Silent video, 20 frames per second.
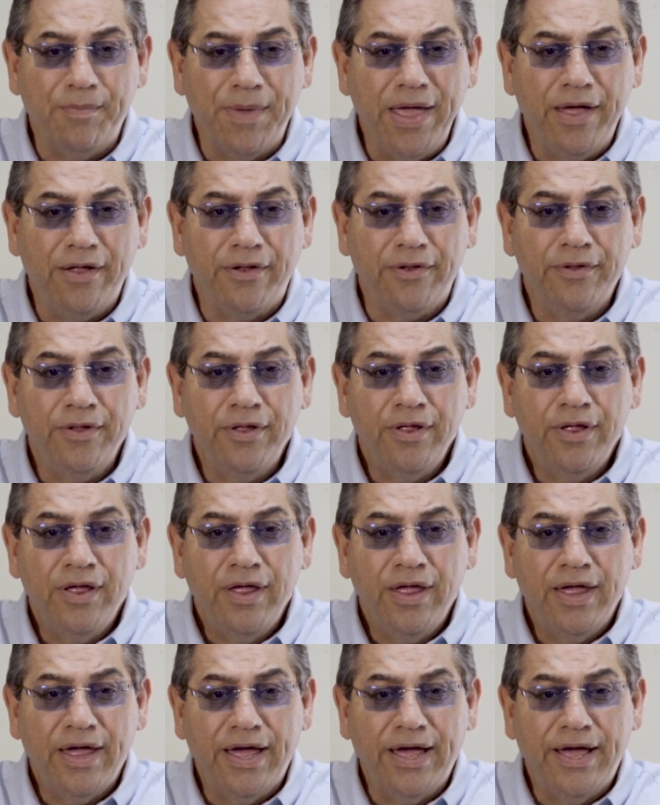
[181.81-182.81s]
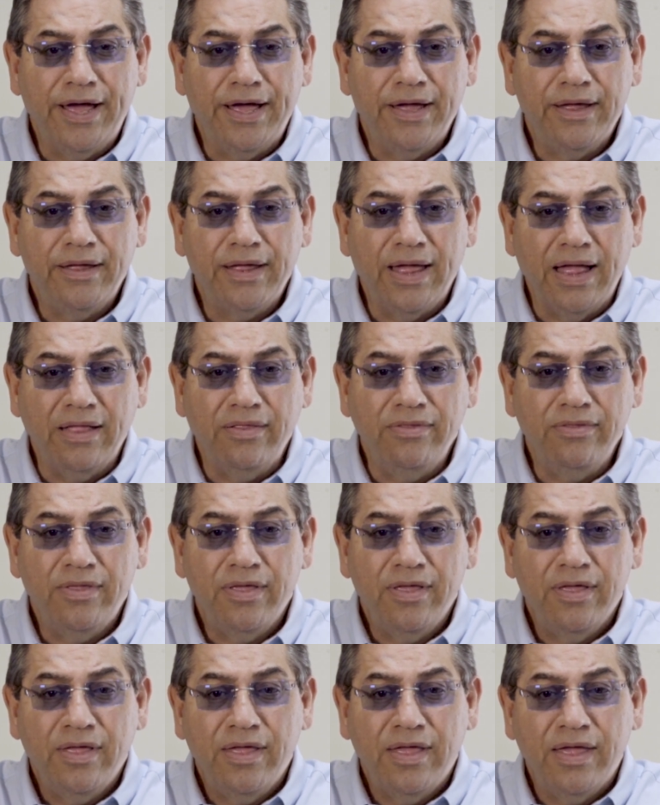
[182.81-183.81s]
mail, uh, and
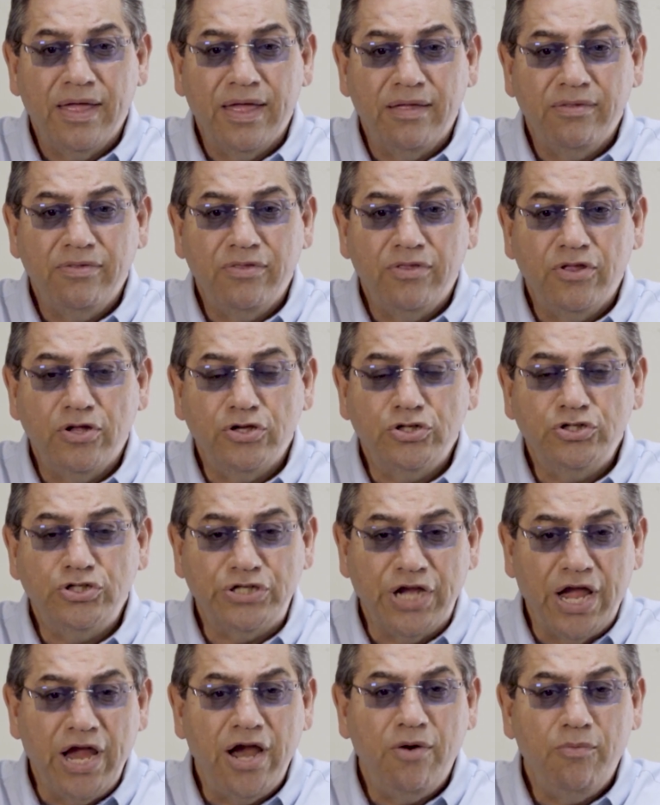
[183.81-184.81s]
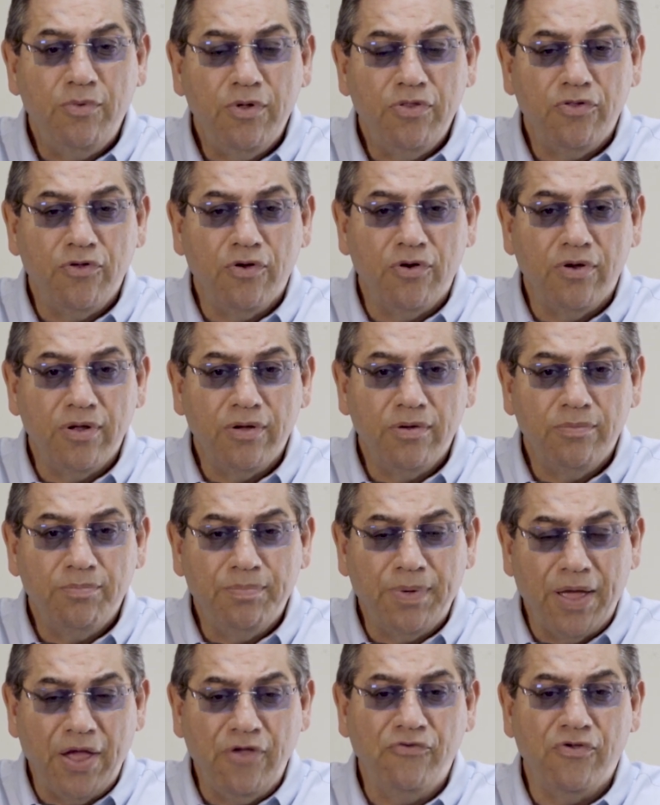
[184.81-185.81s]
uh, share with your
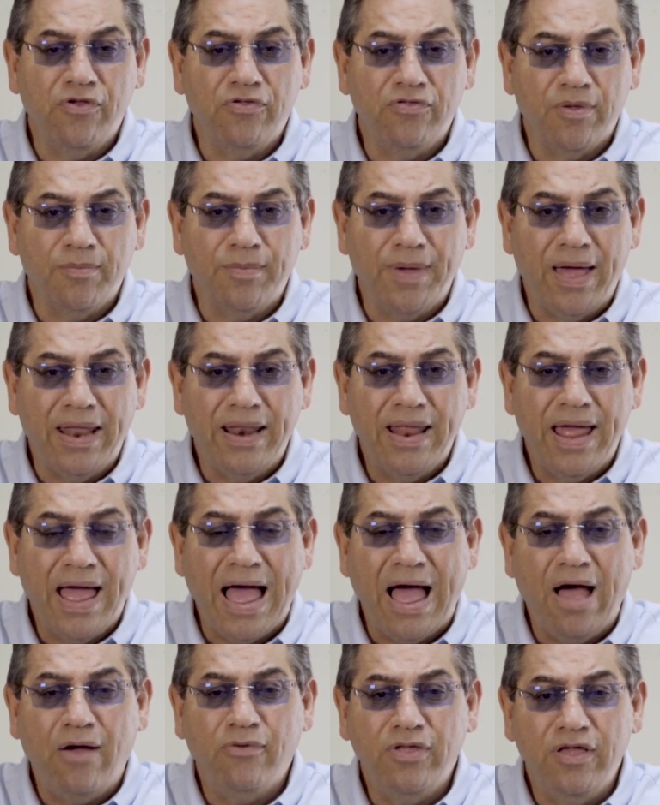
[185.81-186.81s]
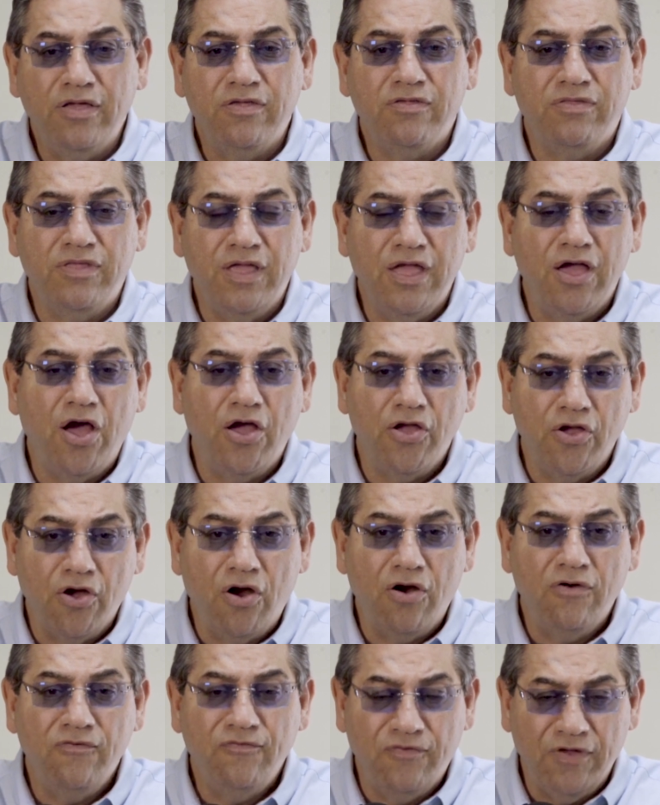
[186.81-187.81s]
patients about how these
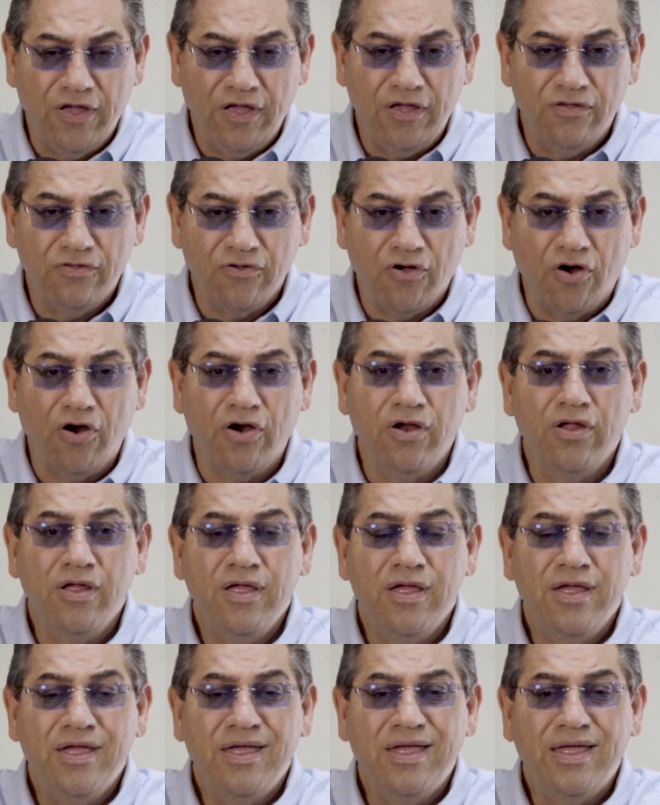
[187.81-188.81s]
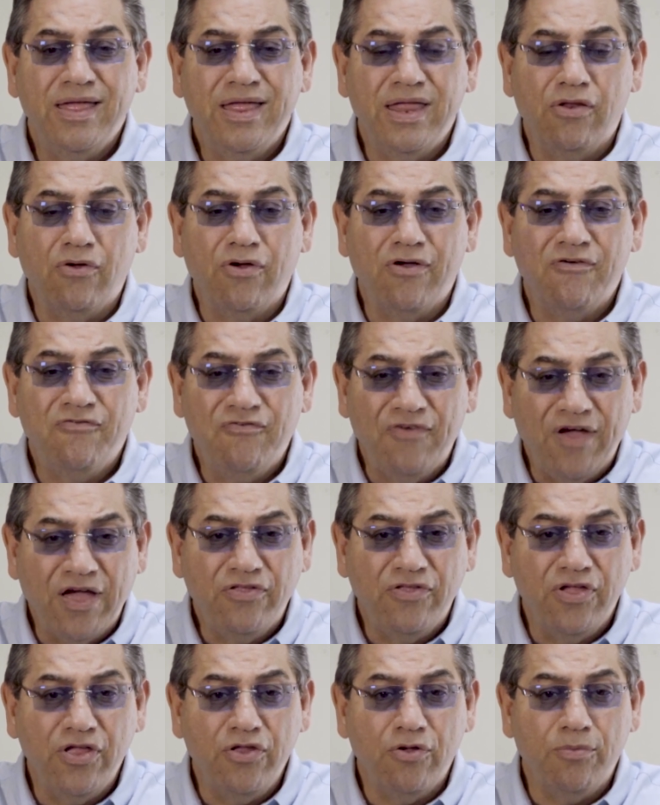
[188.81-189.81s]
DIR fees are, you know,
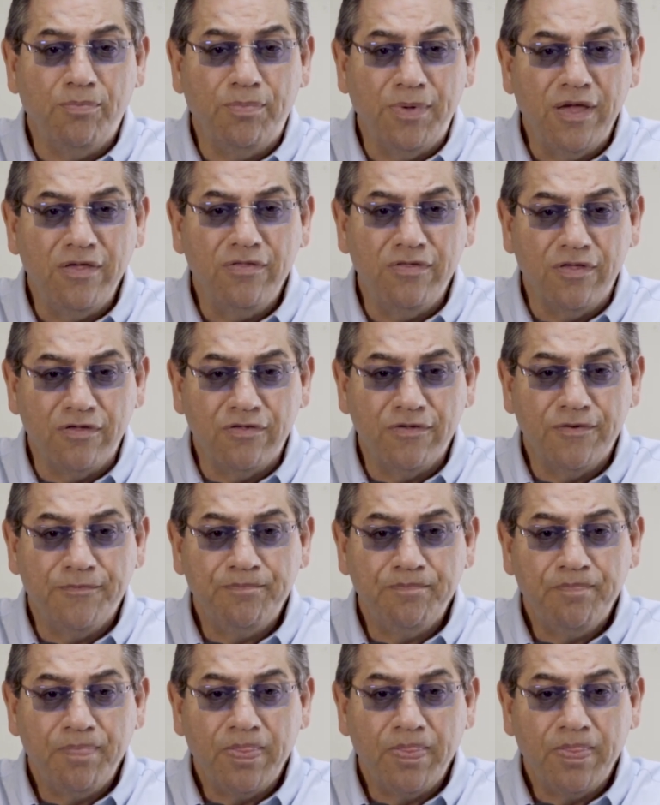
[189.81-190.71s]
affecting your business.